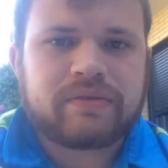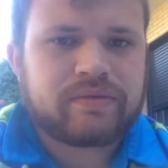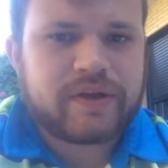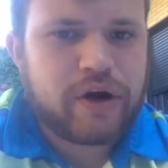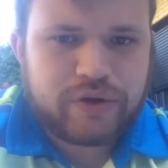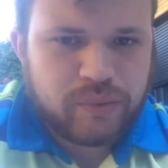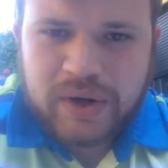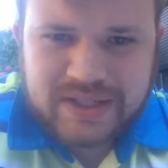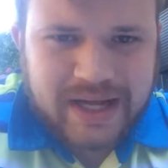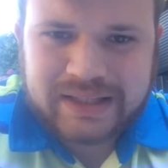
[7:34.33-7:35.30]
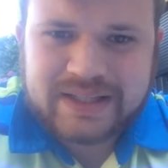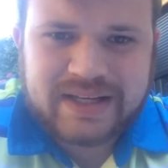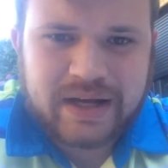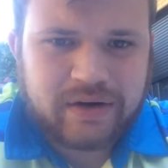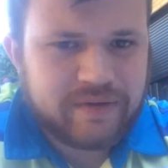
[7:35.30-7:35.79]
the Earth was not the
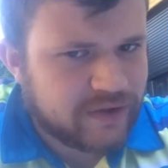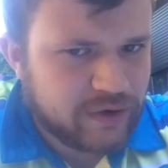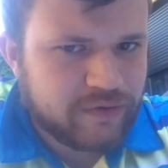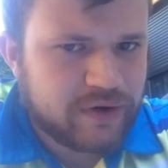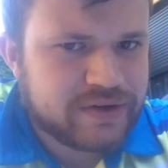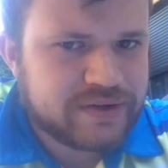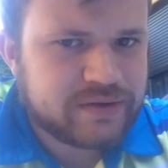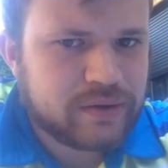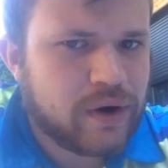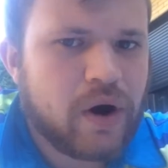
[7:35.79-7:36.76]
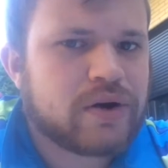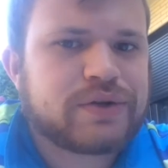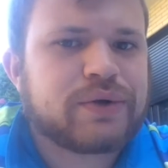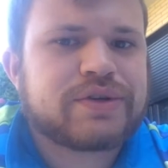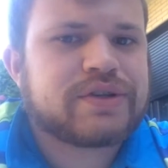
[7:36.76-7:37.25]
center of the universe or our
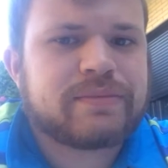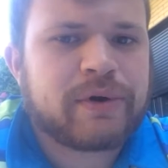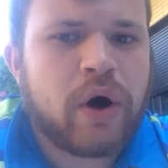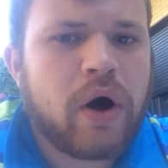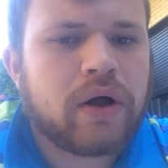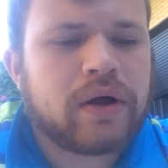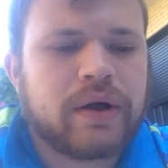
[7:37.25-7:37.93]
solar system at all.